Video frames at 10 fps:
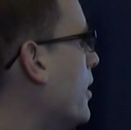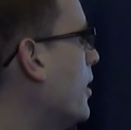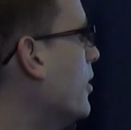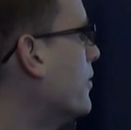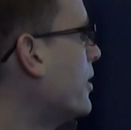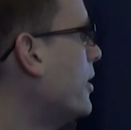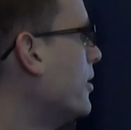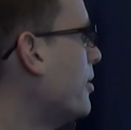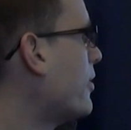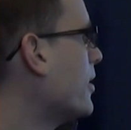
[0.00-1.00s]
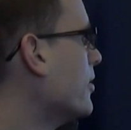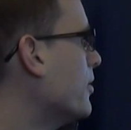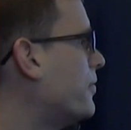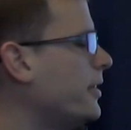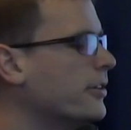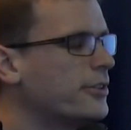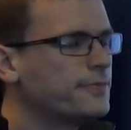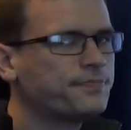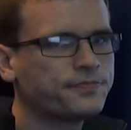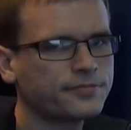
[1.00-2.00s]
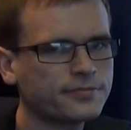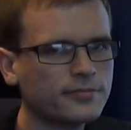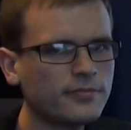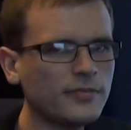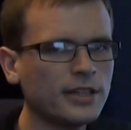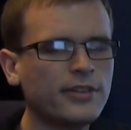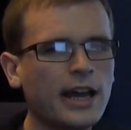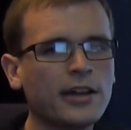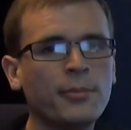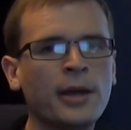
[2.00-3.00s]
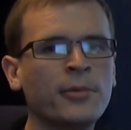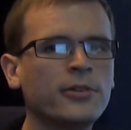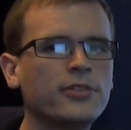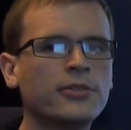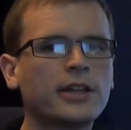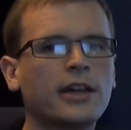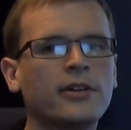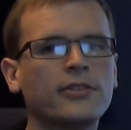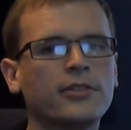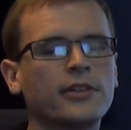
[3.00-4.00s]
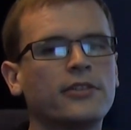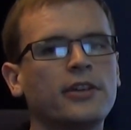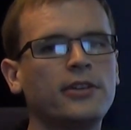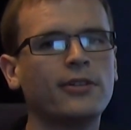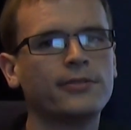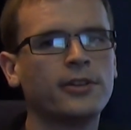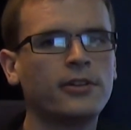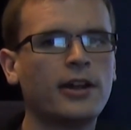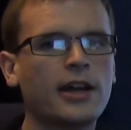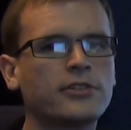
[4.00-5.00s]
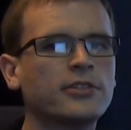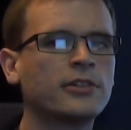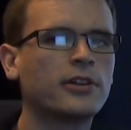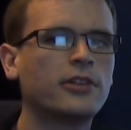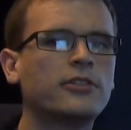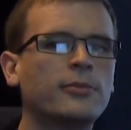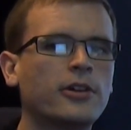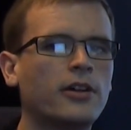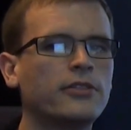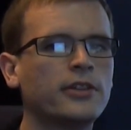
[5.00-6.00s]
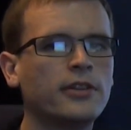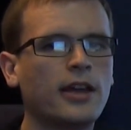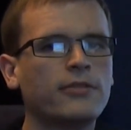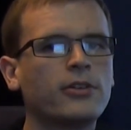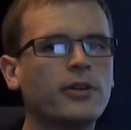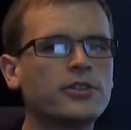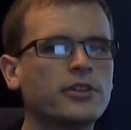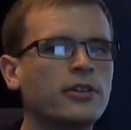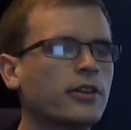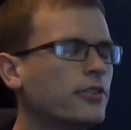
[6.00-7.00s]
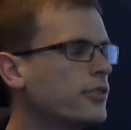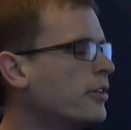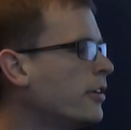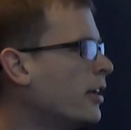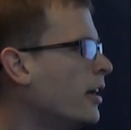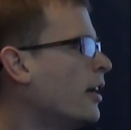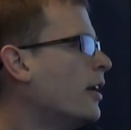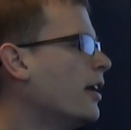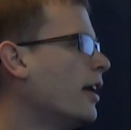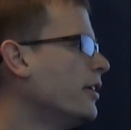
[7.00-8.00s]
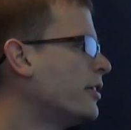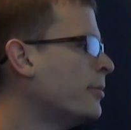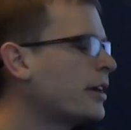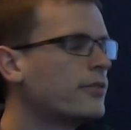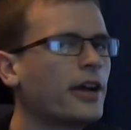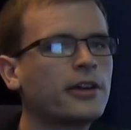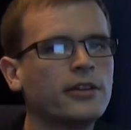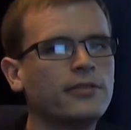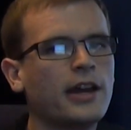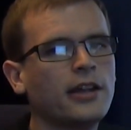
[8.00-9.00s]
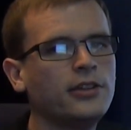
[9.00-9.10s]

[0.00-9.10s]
Over here, we've got a little field to add a memo to an account. So let's say you have an interaction, a customer calls in, they have a question or a concern. You can make a record of that.